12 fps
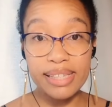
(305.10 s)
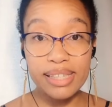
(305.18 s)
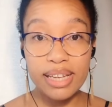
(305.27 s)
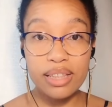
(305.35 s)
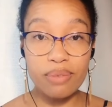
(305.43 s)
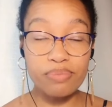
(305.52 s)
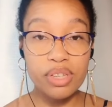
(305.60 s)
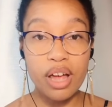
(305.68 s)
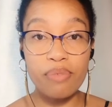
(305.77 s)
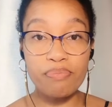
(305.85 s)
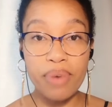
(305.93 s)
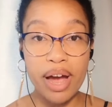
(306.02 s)
see
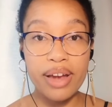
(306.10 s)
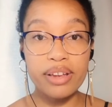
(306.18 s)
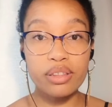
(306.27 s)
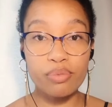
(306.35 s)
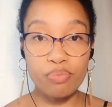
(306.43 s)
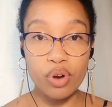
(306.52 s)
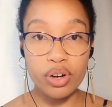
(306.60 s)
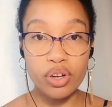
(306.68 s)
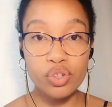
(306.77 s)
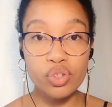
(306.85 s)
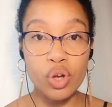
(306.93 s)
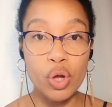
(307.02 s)
themselves buying the
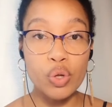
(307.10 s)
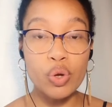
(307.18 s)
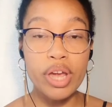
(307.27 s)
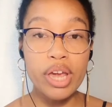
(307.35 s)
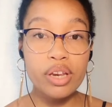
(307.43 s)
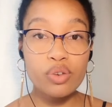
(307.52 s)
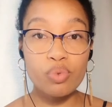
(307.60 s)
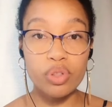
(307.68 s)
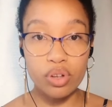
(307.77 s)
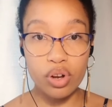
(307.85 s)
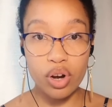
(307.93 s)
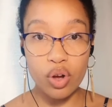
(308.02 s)
product? So you end with
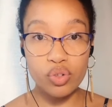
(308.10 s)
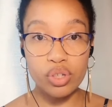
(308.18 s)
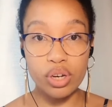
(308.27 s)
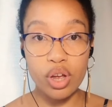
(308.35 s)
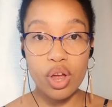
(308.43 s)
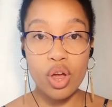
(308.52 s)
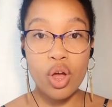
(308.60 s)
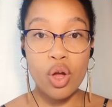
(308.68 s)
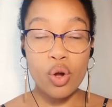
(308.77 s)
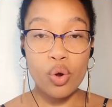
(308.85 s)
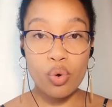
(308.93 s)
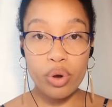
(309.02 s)
a closing
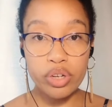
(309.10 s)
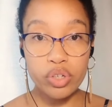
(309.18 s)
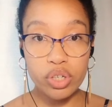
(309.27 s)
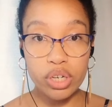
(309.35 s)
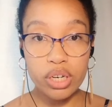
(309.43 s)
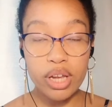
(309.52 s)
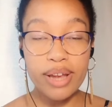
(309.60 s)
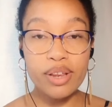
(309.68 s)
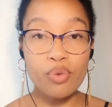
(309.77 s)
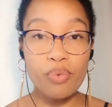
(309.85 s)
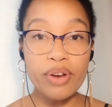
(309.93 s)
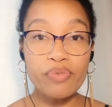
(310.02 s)
question and
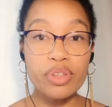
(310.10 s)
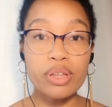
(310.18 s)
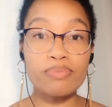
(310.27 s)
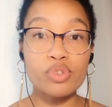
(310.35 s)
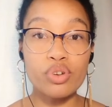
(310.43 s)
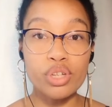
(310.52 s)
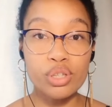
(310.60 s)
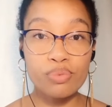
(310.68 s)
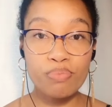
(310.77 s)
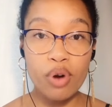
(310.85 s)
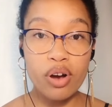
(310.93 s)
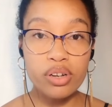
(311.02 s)
you wait for them to
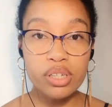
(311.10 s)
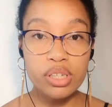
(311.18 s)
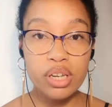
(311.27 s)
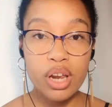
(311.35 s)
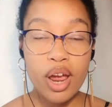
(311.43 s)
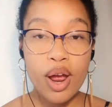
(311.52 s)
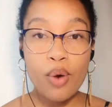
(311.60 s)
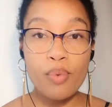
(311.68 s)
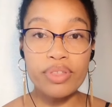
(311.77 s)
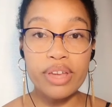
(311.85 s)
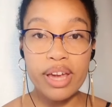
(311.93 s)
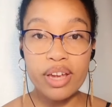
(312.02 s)
respond.
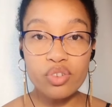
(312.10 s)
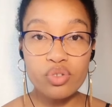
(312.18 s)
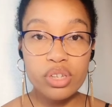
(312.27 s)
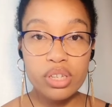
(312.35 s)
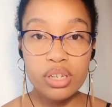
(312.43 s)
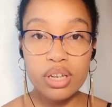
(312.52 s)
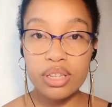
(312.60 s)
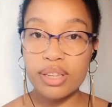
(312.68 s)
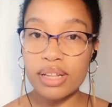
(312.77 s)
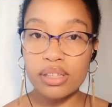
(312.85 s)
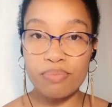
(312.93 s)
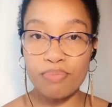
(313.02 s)
When they're interested,
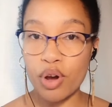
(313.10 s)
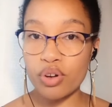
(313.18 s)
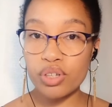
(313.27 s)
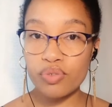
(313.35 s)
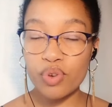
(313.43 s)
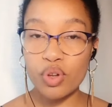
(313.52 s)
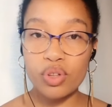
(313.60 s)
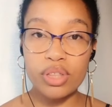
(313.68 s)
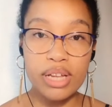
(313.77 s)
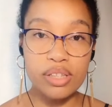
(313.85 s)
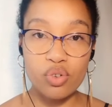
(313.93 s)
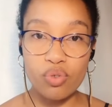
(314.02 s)
that's a bonus for you.
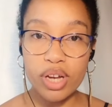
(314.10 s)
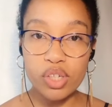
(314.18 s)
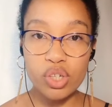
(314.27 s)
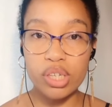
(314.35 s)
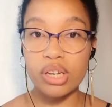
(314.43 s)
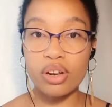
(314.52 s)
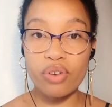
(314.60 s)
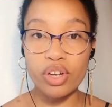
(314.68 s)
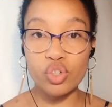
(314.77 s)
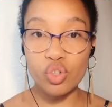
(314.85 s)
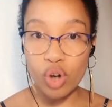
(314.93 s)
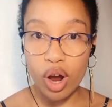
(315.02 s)
That's great. You did a
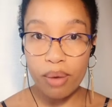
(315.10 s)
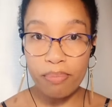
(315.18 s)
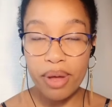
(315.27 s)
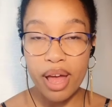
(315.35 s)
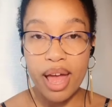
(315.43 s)
great job